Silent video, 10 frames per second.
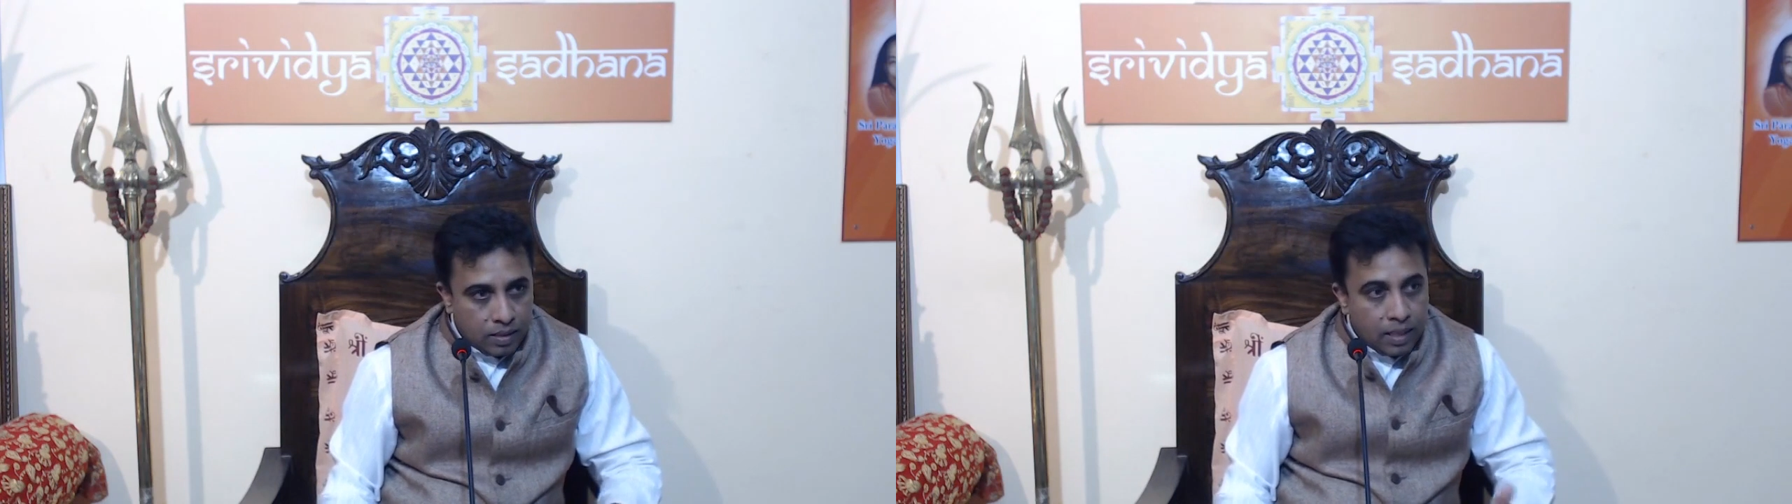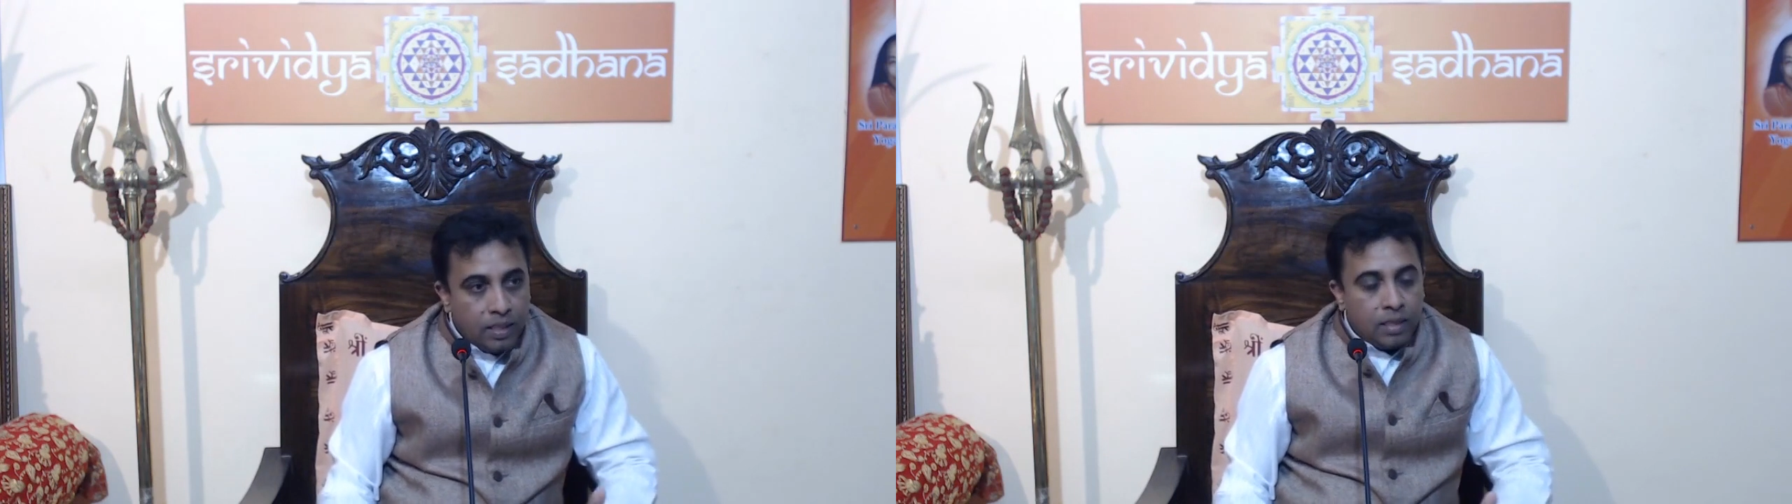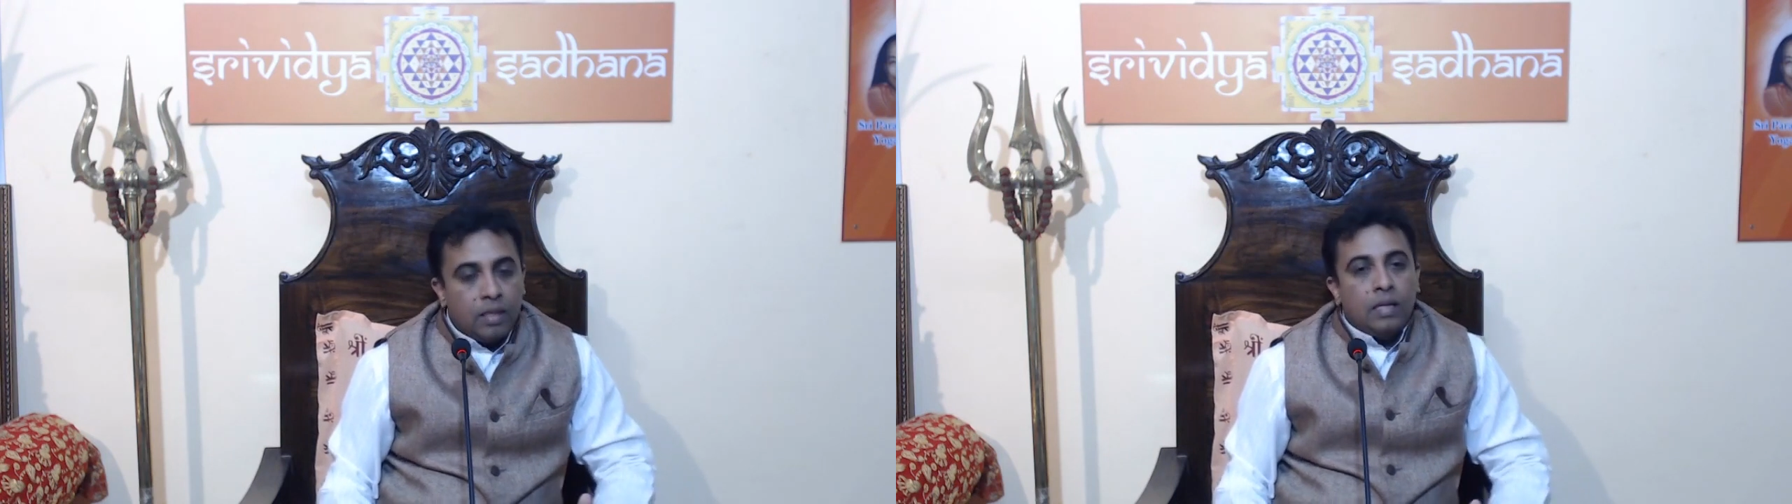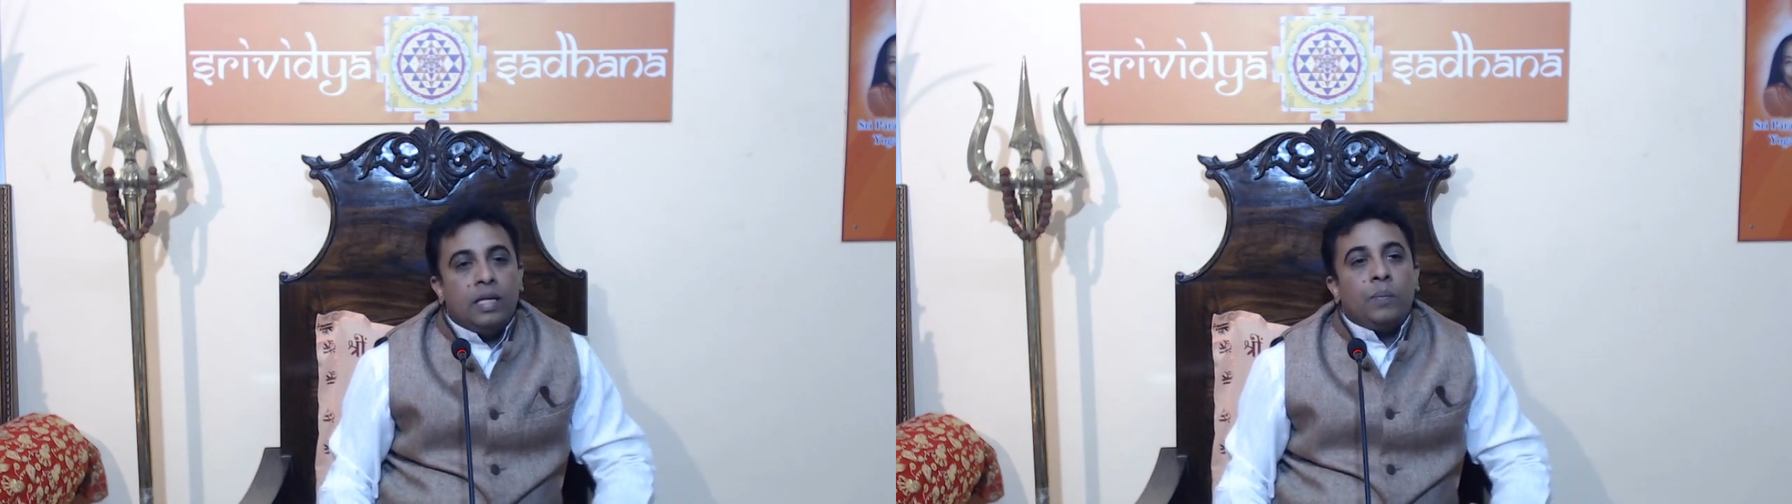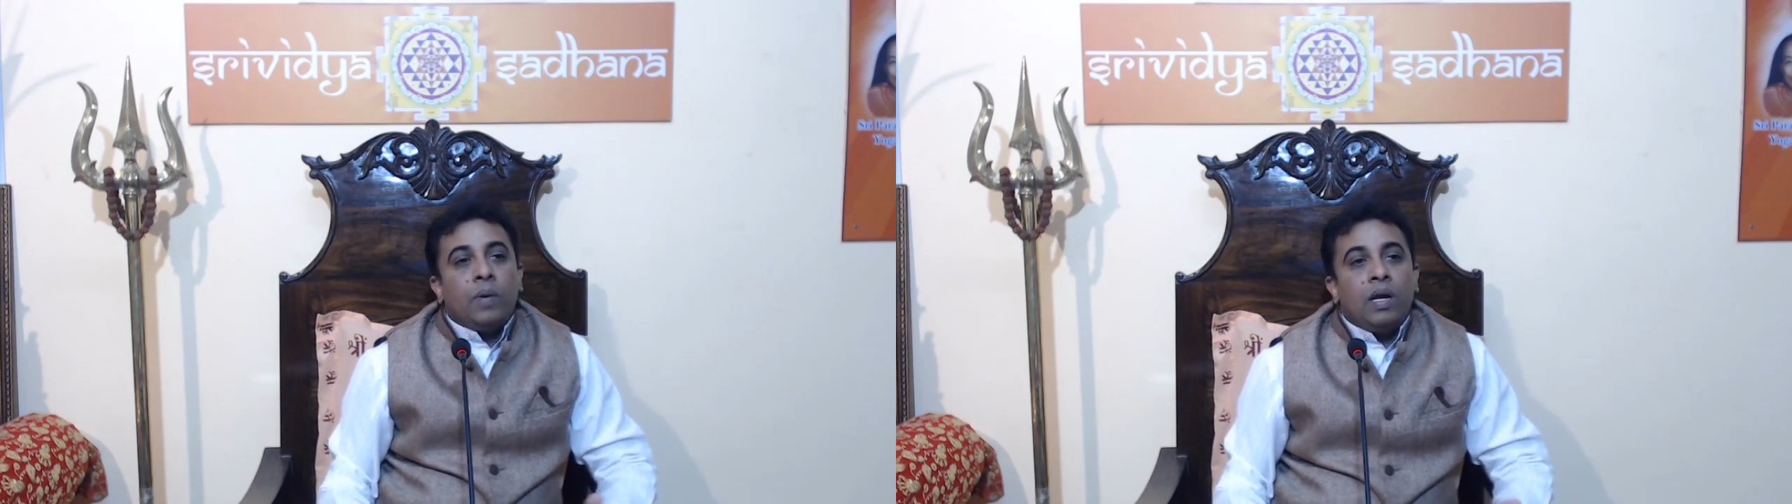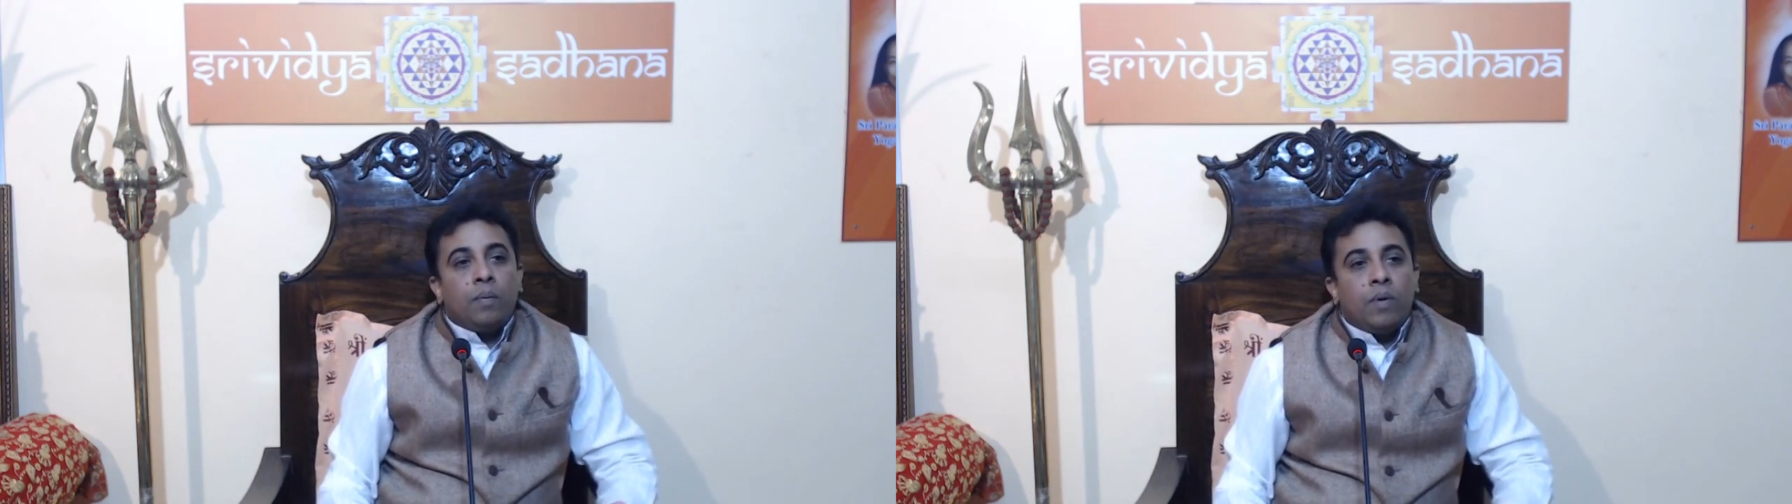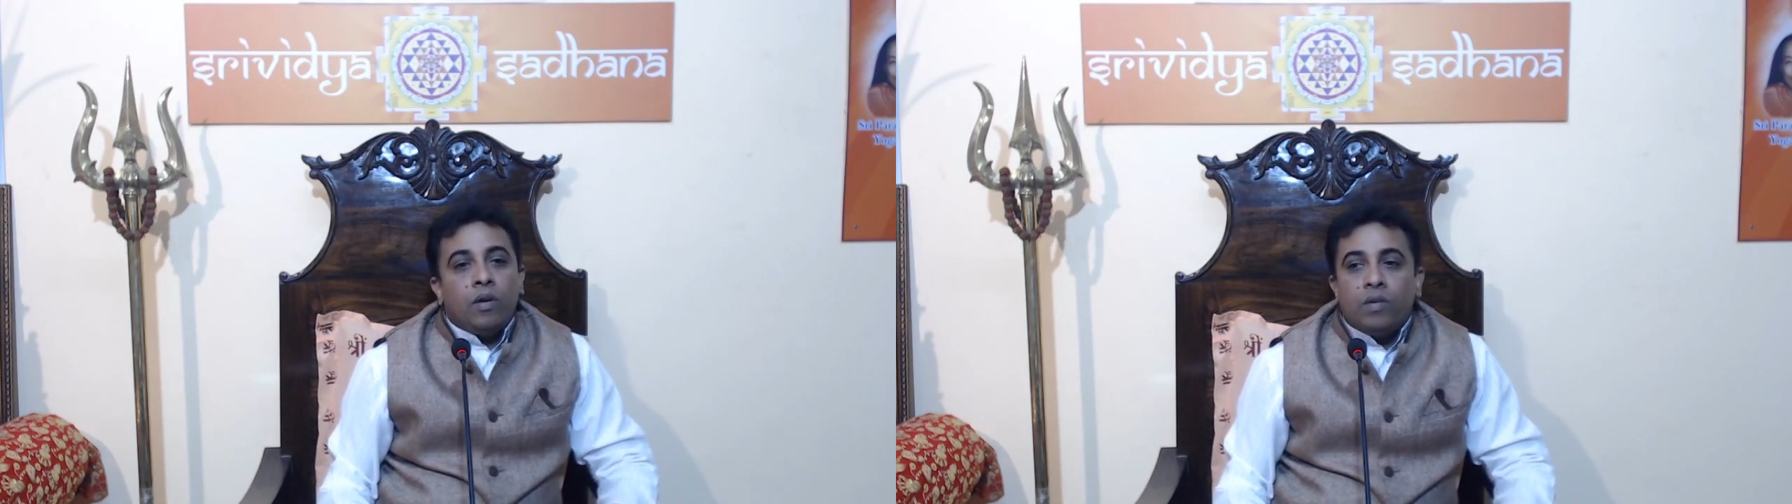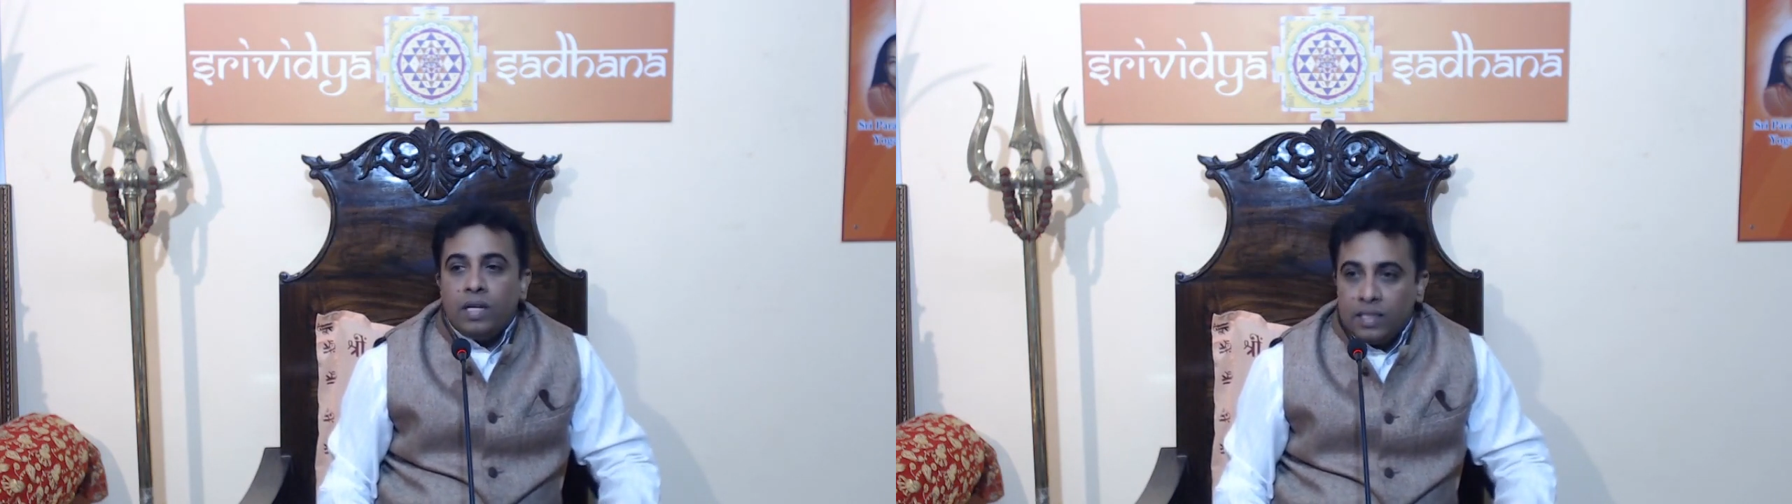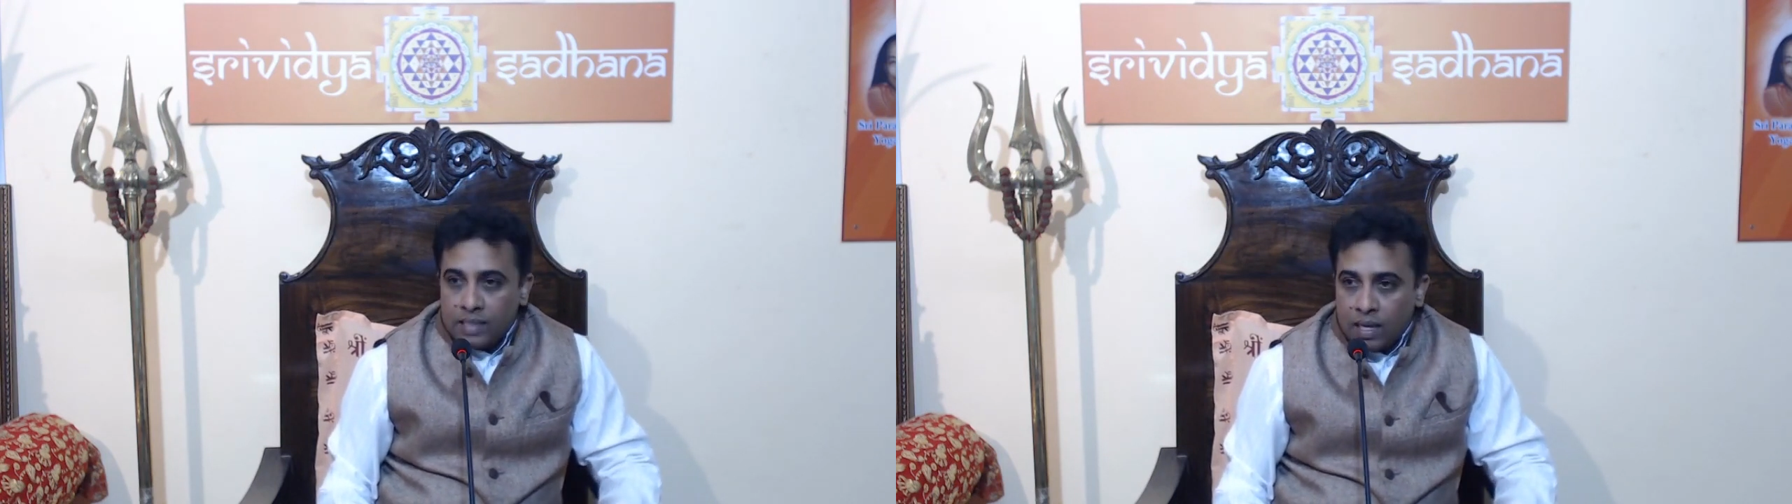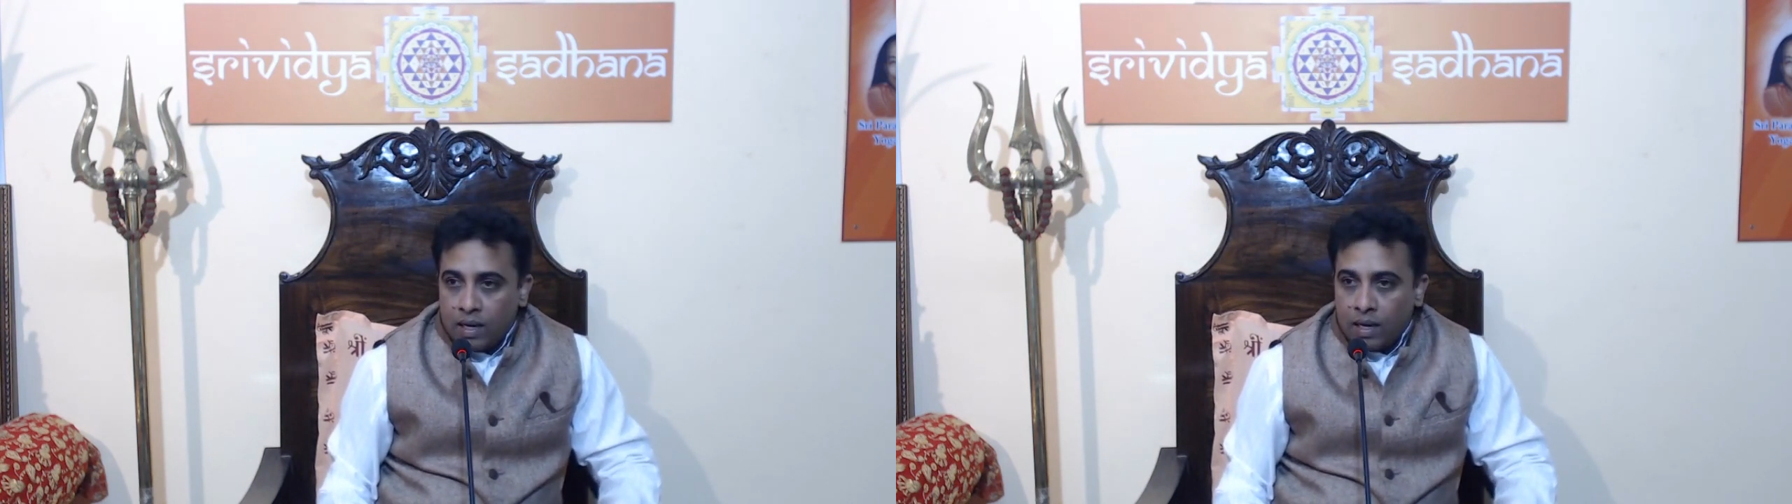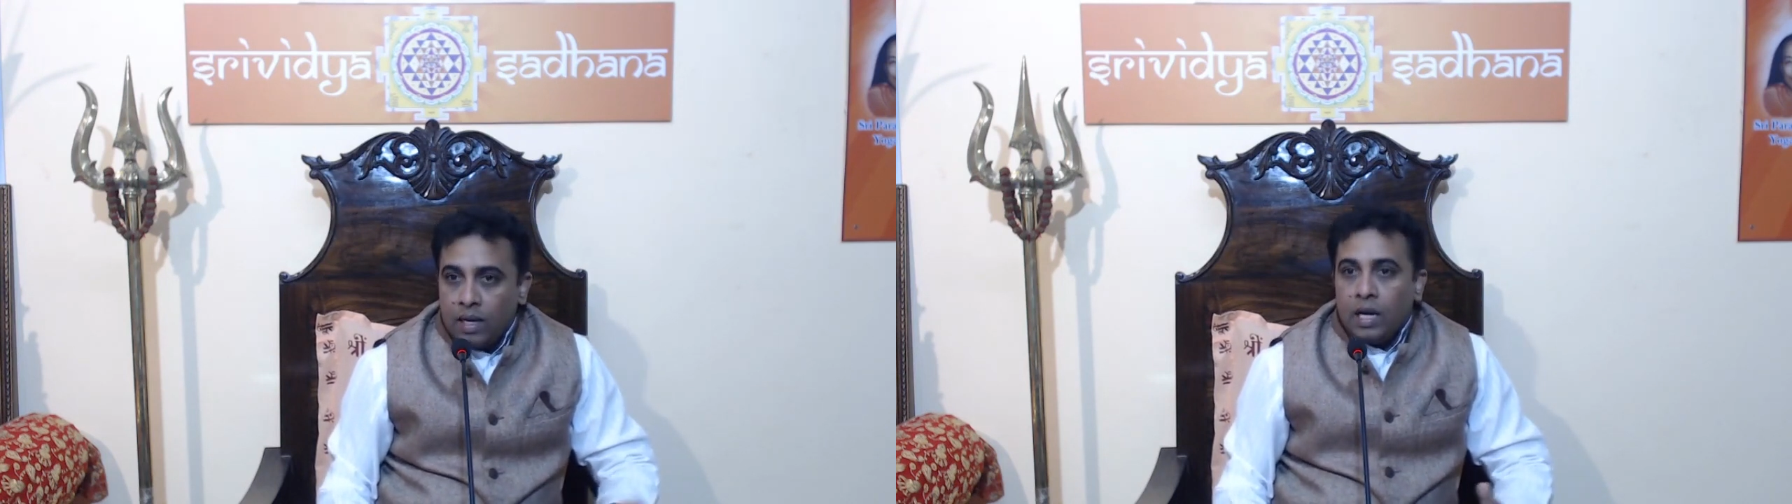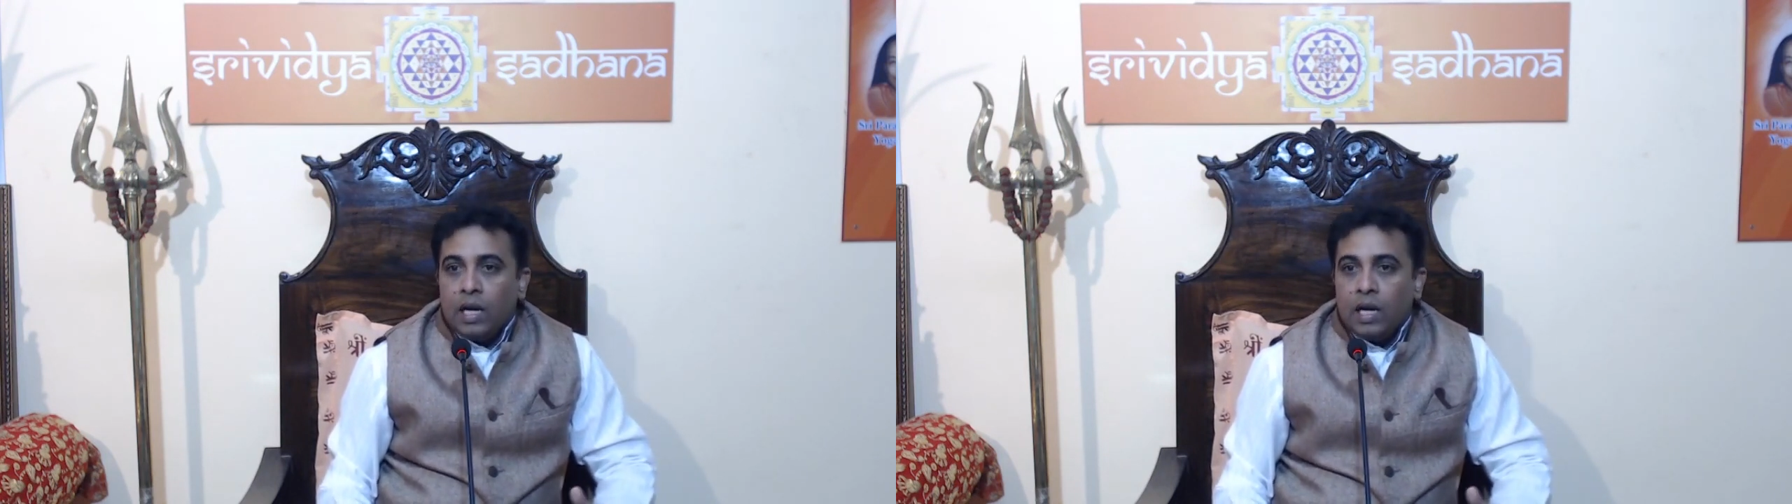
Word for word: That depend upon your desire.